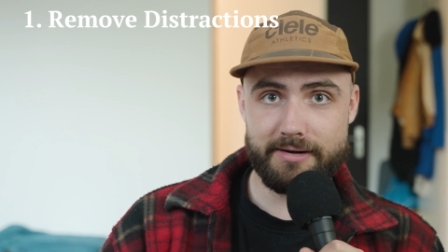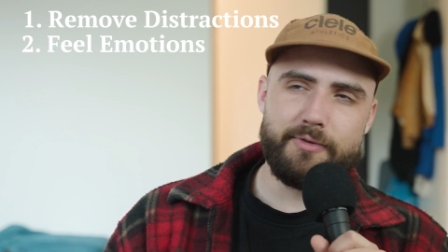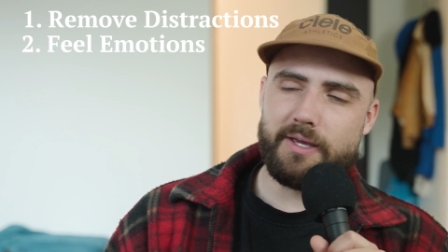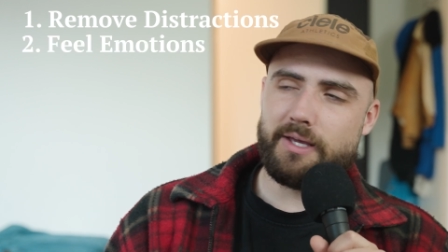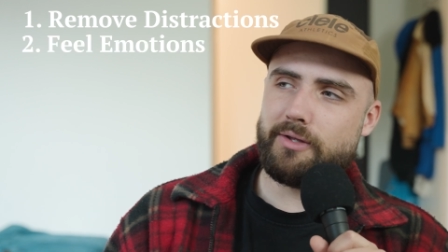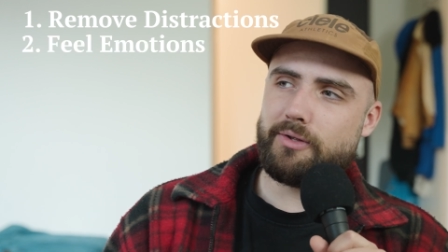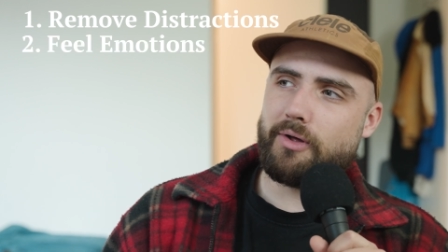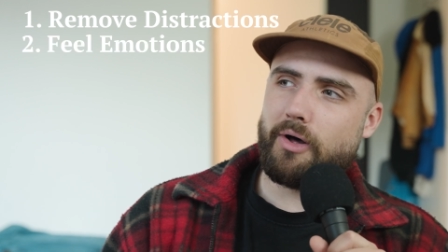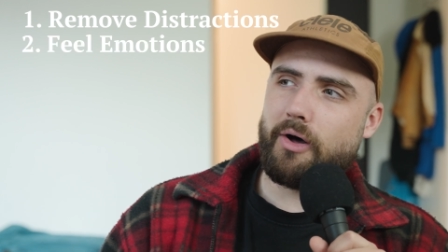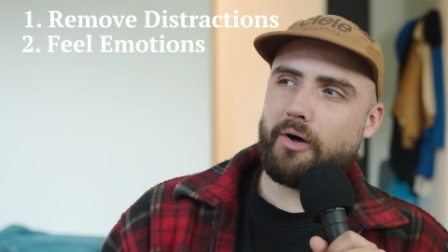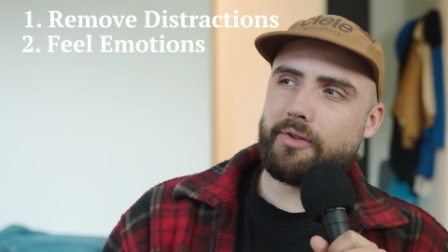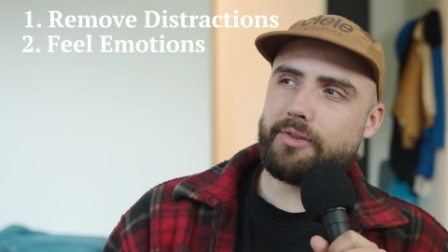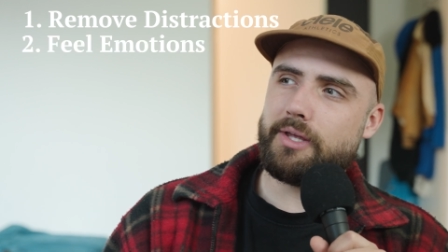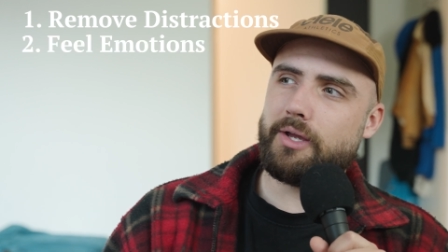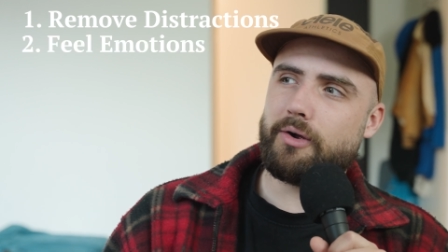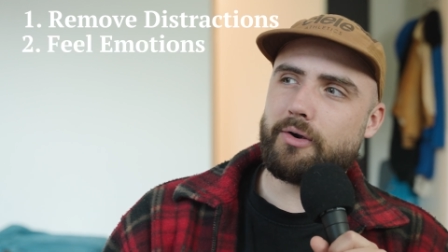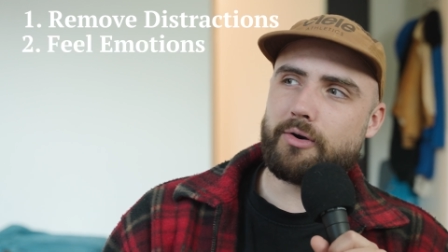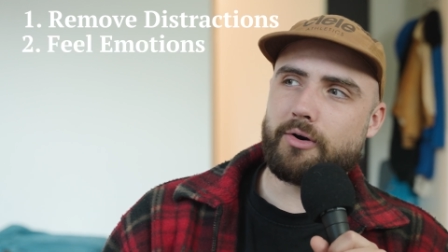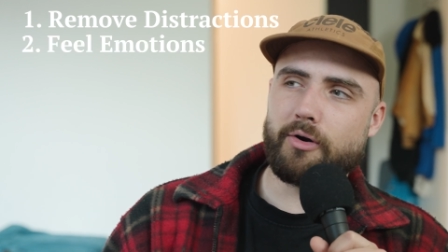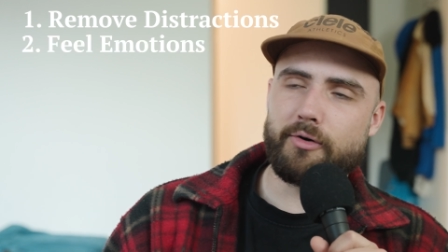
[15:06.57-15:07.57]
Feel all the
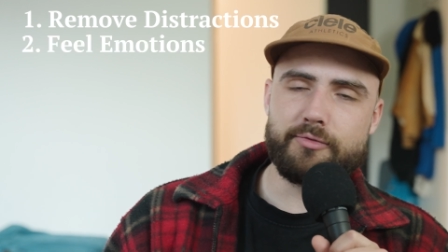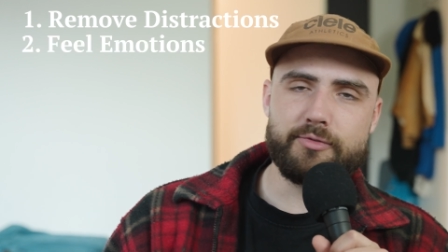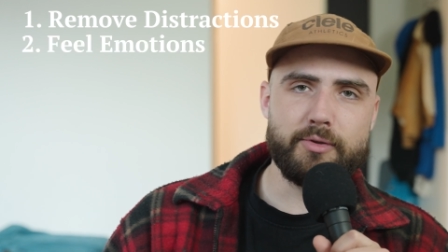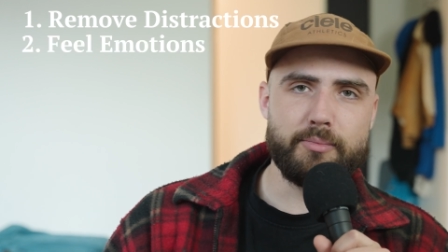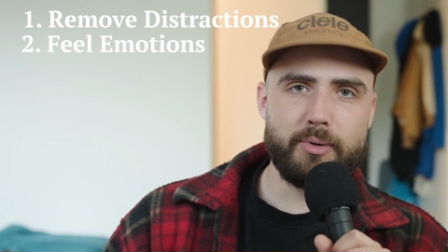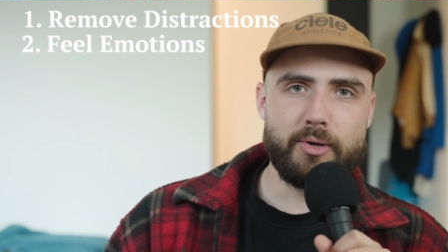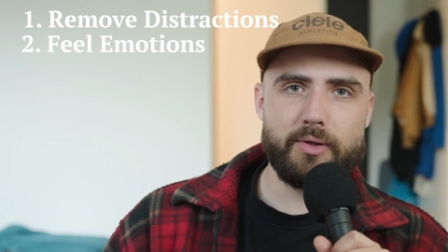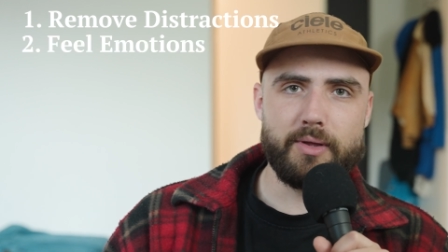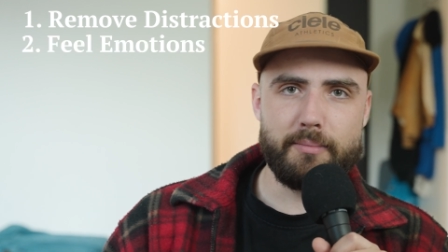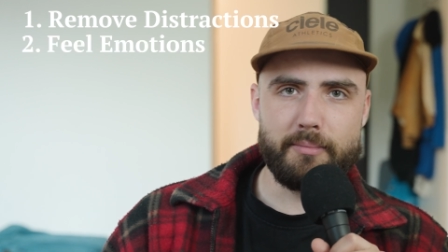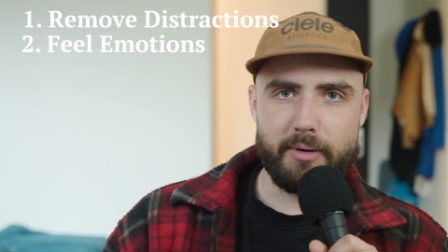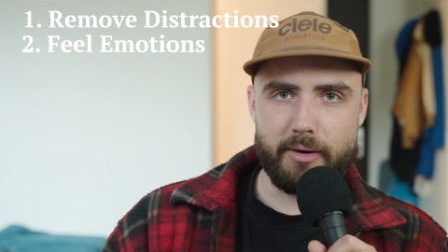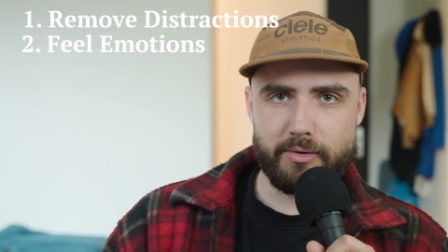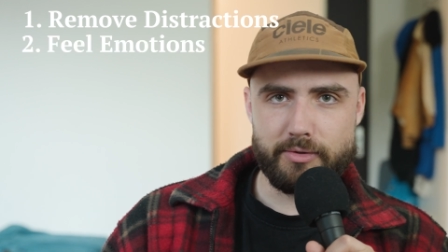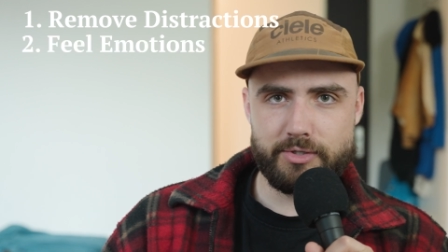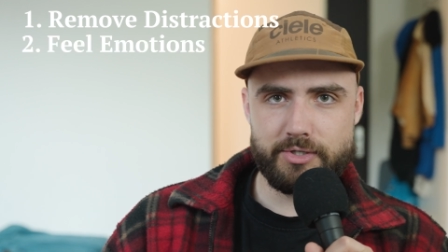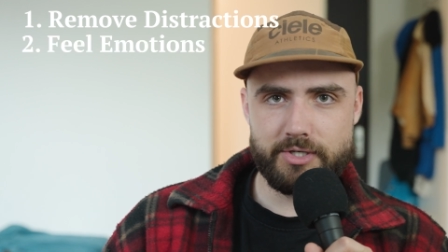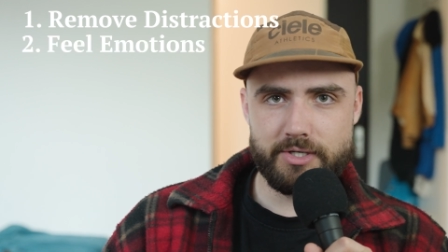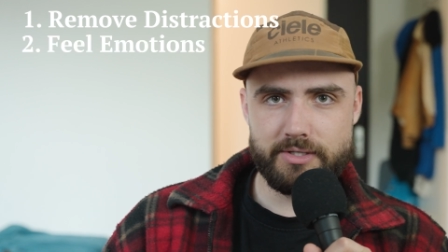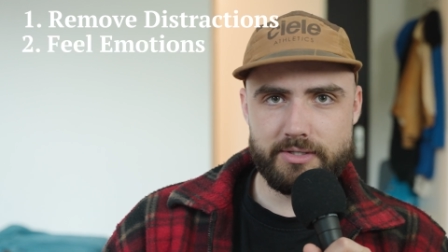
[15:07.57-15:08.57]
uncomfortable
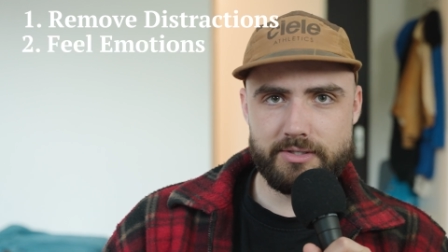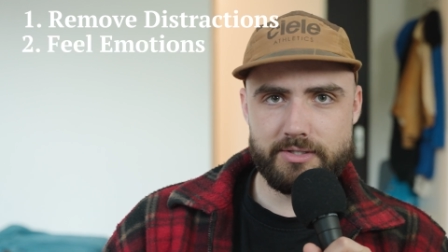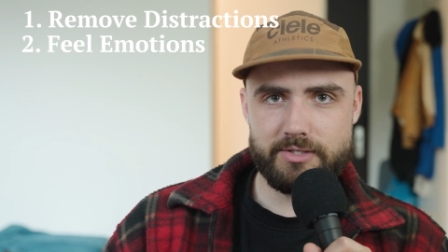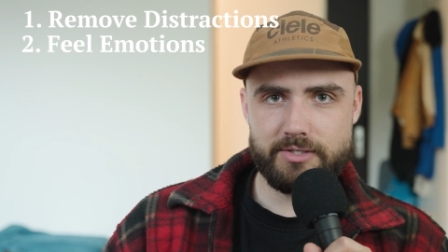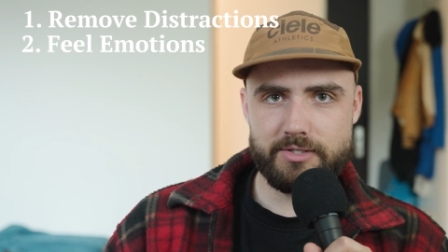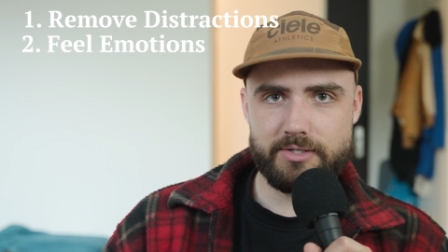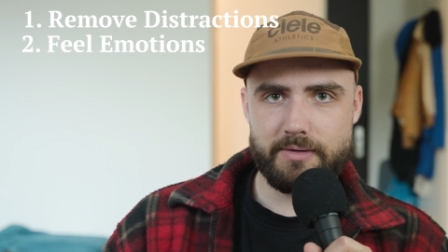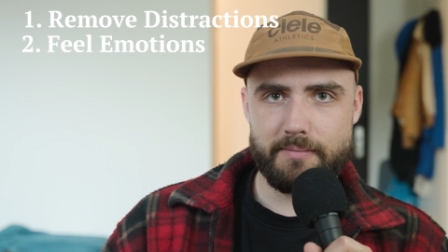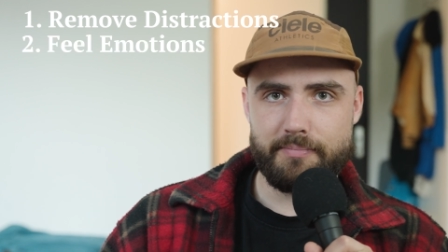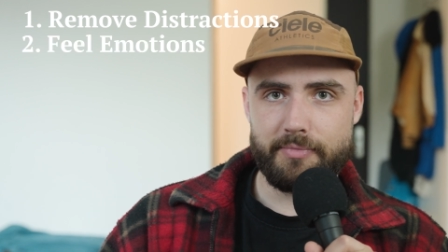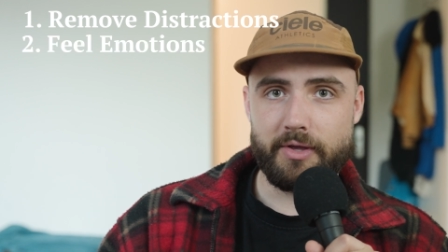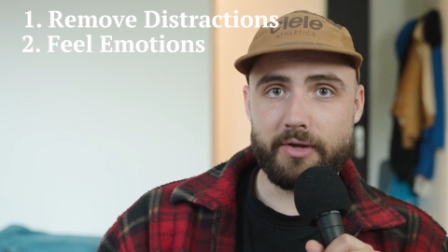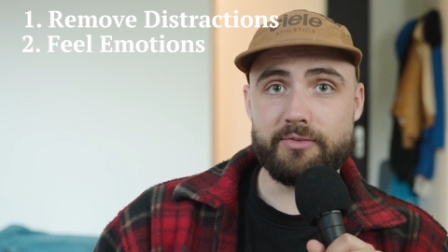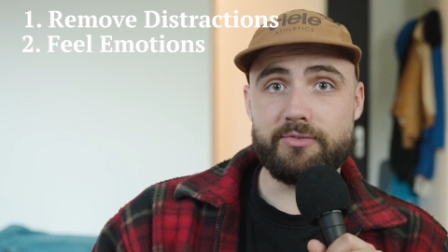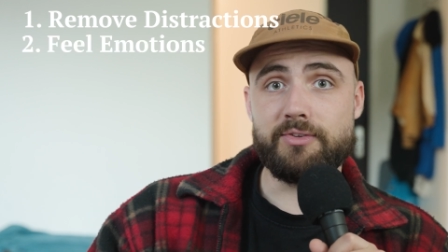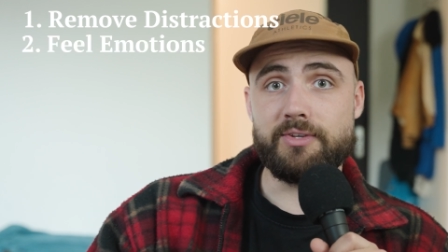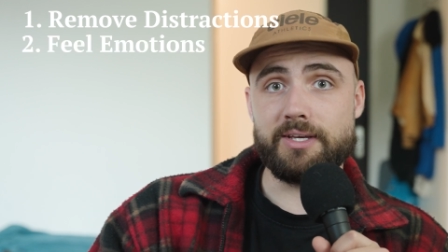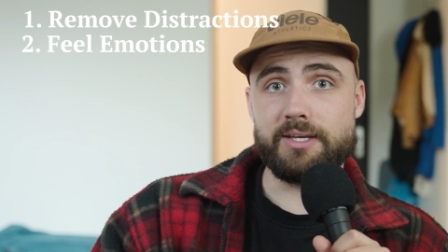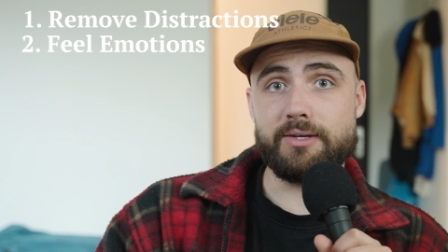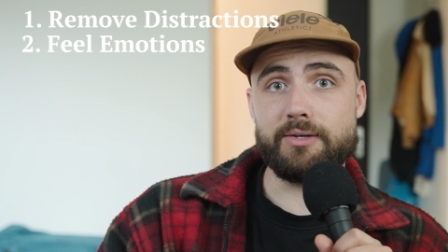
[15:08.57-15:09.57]
emotions
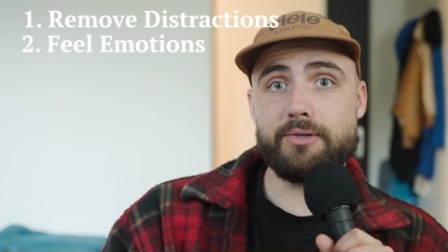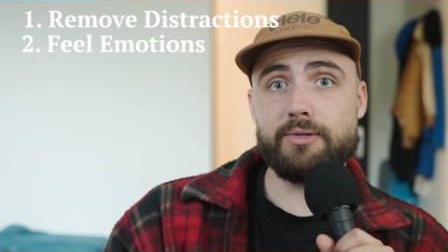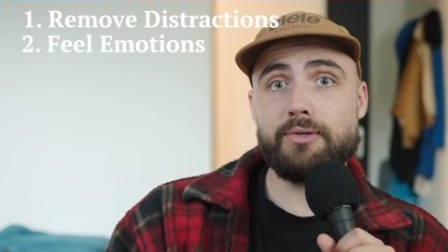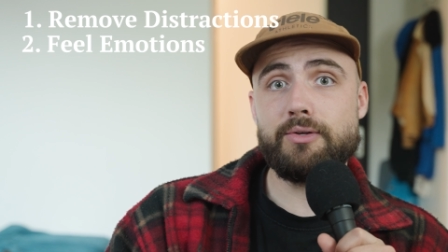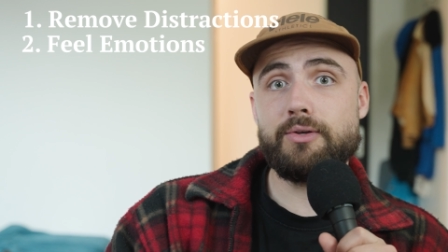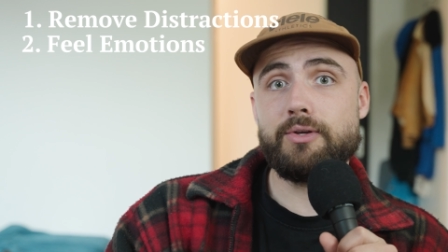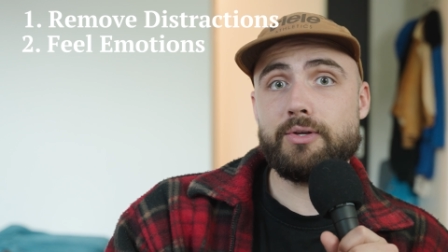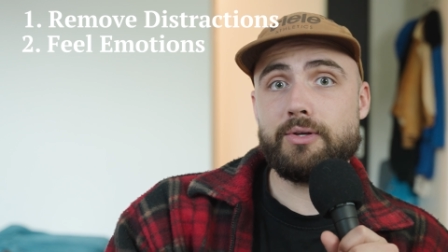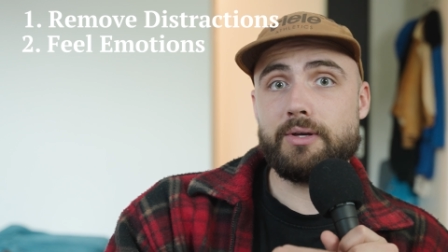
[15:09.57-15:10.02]
until